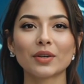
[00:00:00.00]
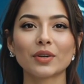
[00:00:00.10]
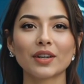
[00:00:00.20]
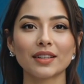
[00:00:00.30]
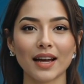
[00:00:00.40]

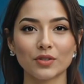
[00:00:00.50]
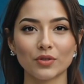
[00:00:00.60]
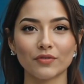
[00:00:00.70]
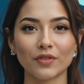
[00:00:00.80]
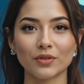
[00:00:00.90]
Clear,
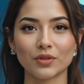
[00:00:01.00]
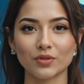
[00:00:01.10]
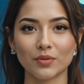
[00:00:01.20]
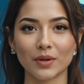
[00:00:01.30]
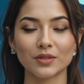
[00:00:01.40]
natural
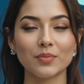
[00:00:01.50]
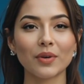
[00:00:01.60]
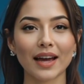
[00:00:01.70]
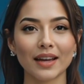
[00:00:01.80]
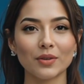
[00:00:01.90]
photos from
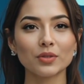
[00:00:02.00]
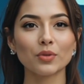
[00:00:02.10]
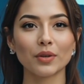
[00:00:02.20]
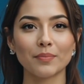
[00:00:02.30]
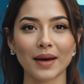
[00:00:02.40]
multiple angles
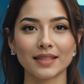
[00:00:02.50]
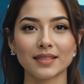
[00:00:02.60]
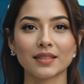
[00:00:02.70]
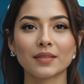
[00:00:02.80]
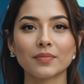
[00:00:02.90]
work
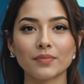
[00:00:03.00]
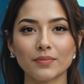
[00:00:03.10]
best.